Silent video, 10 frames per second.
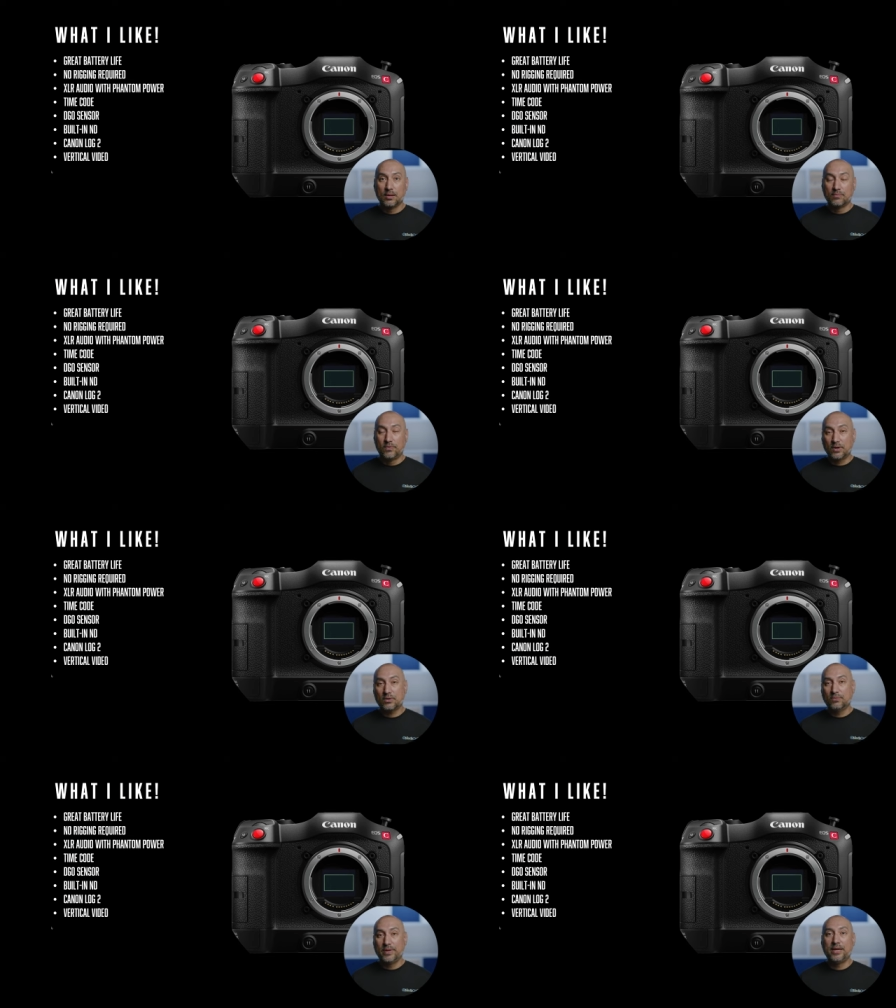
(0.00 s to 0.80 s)

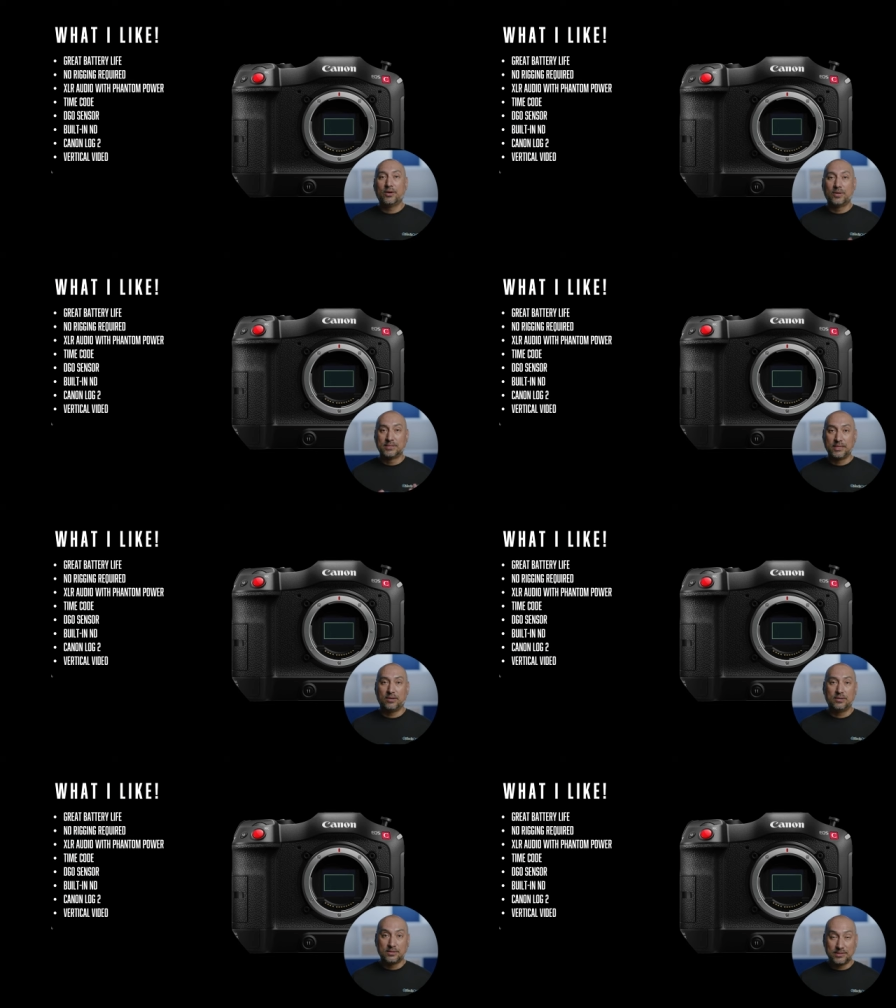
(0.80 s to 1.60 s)
vertical video is
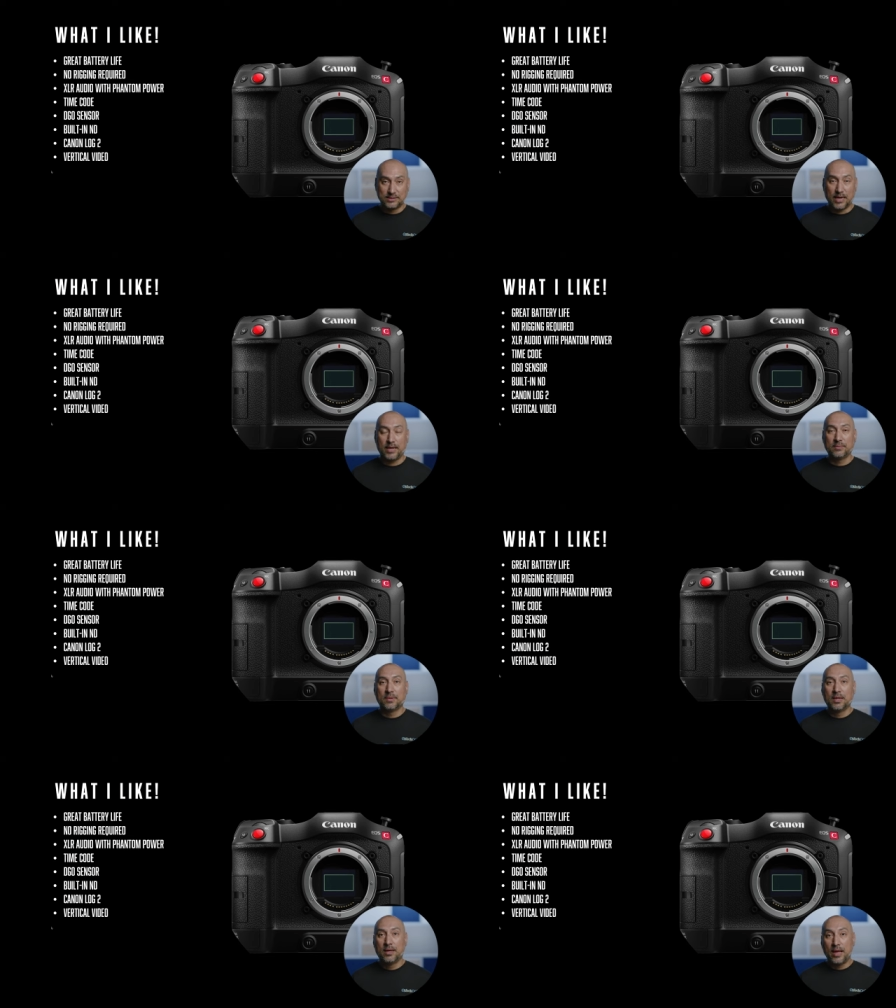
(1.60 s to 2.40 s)
here to stay.
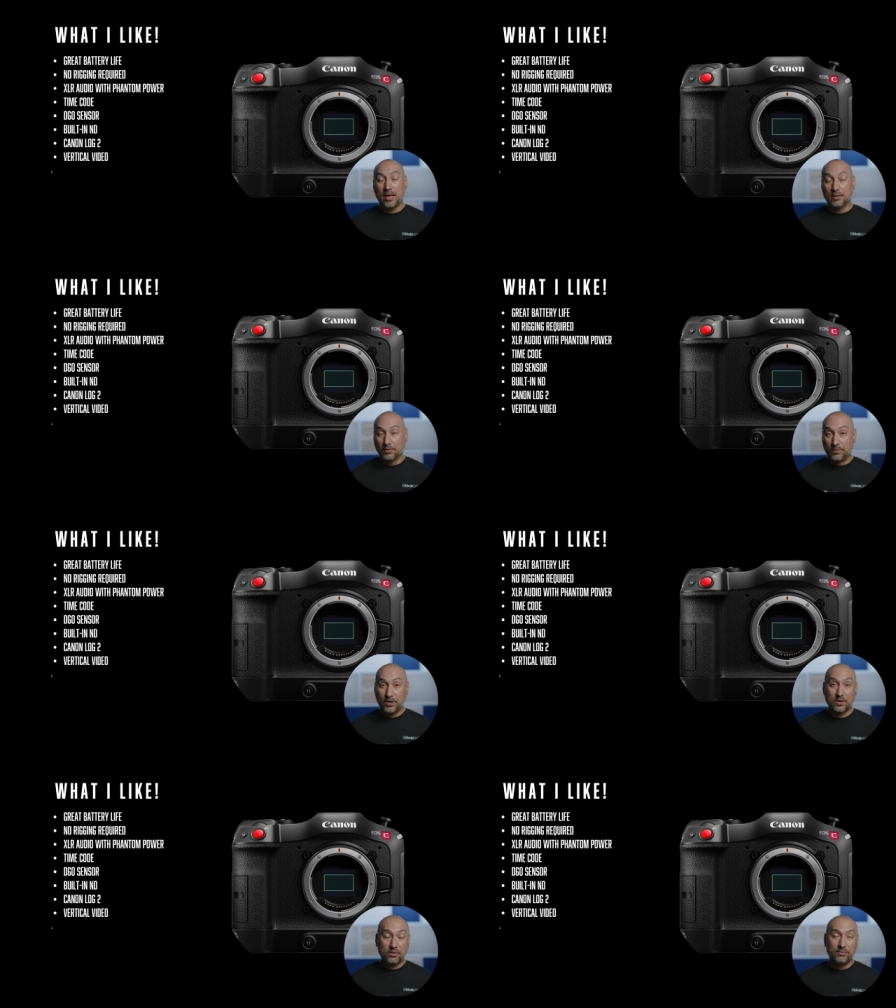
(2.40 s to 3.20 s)
And the
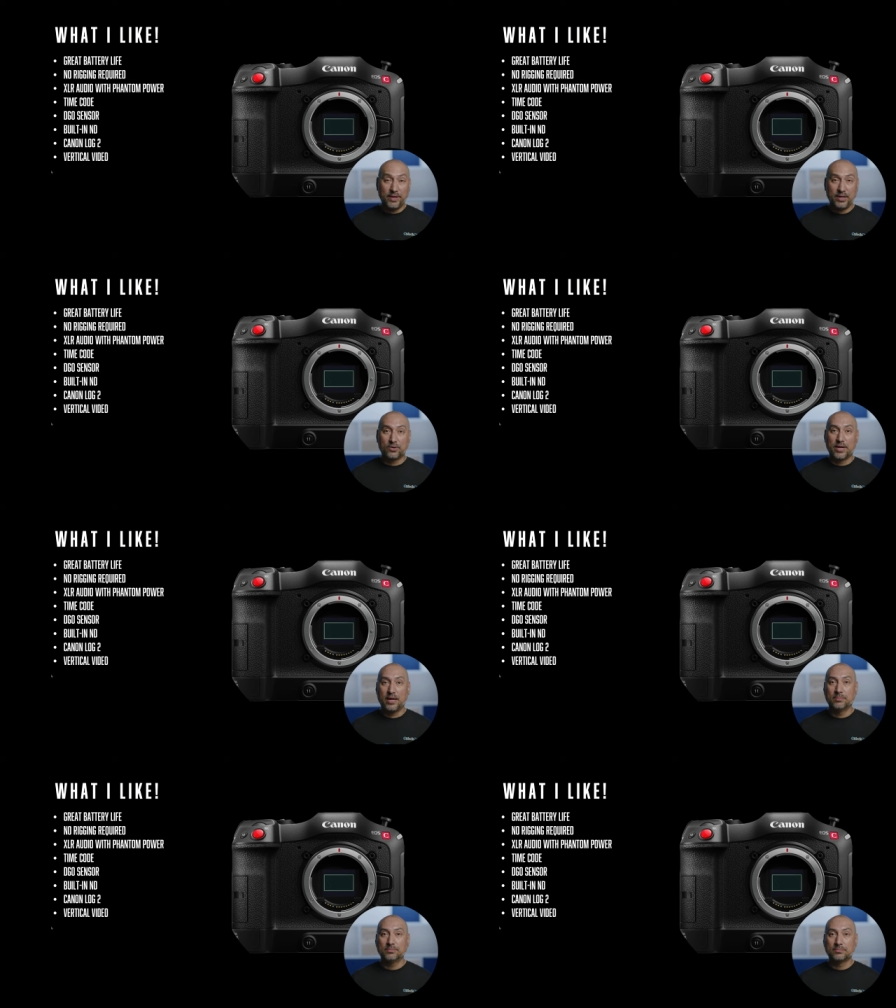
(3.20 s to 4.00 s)
vertical video game